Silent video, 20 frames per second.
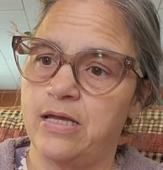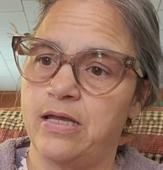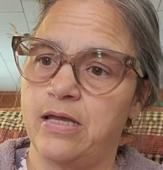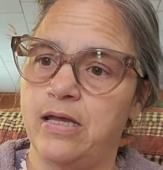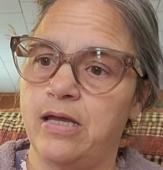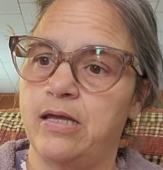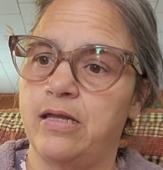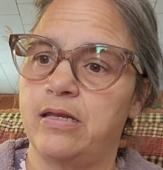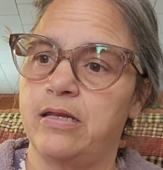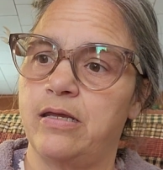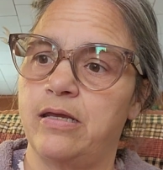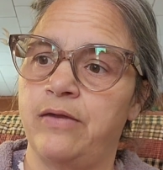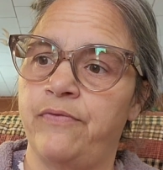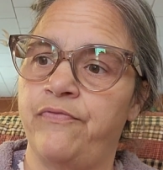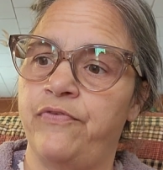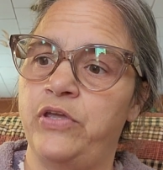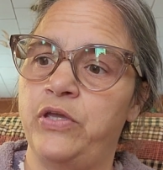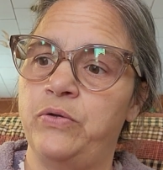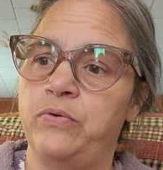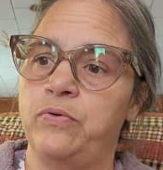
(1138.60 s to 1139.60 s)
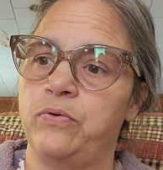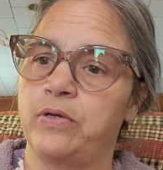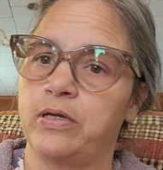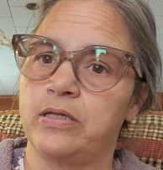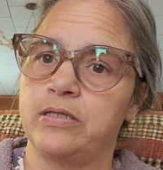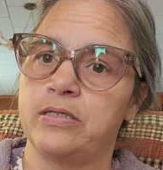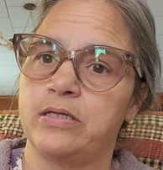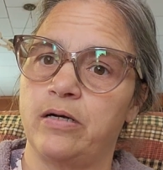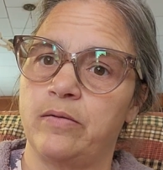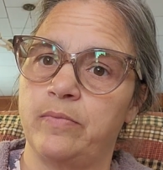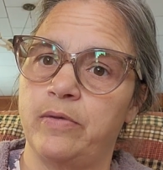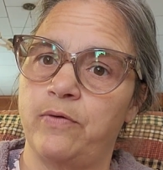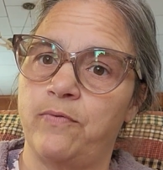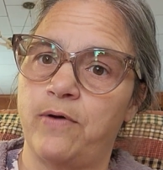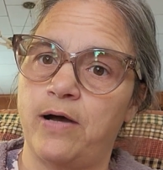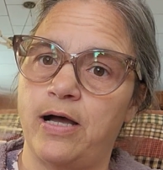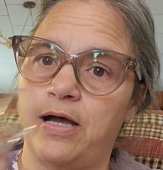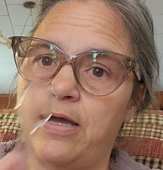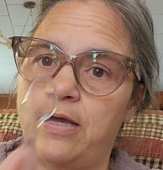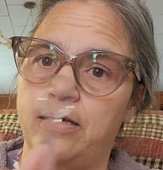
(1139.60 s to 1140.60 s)
and if you can tell me
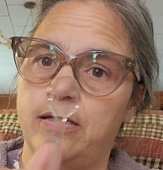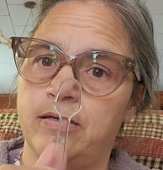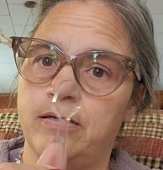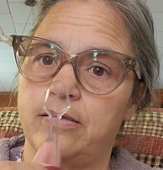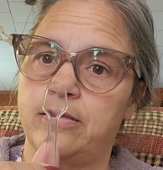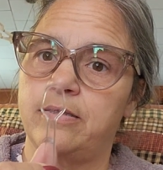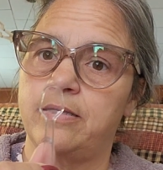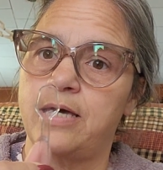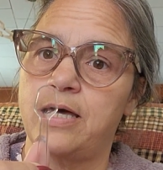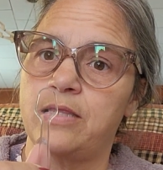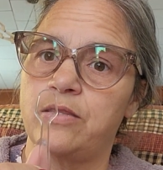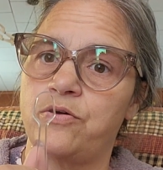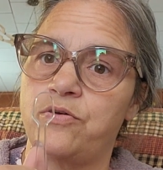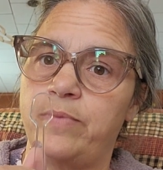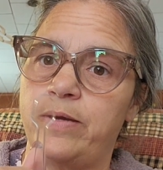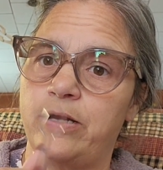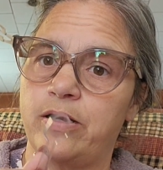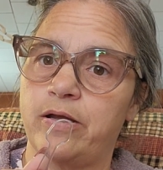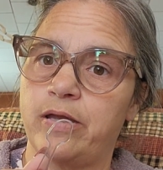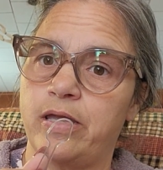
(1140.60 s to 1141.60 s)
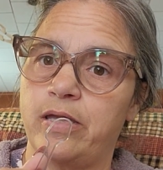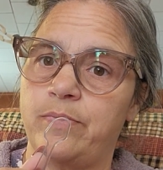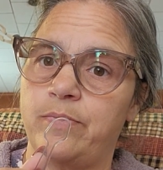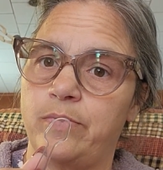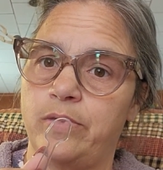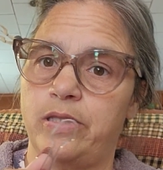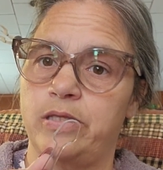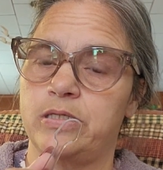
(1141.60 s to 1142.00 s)
why that little bear came with a